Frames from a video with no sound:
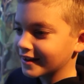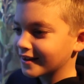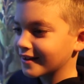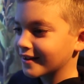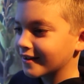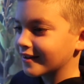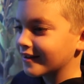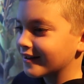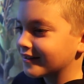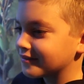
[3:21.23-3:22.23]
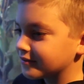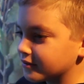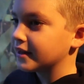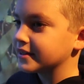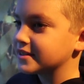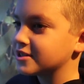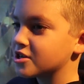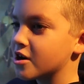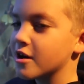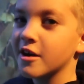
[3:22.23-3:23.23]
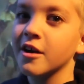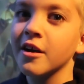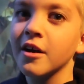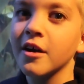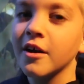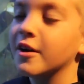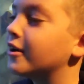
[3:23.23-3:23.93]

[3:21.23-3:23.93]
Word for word: Come on. Lancer shark? Nope.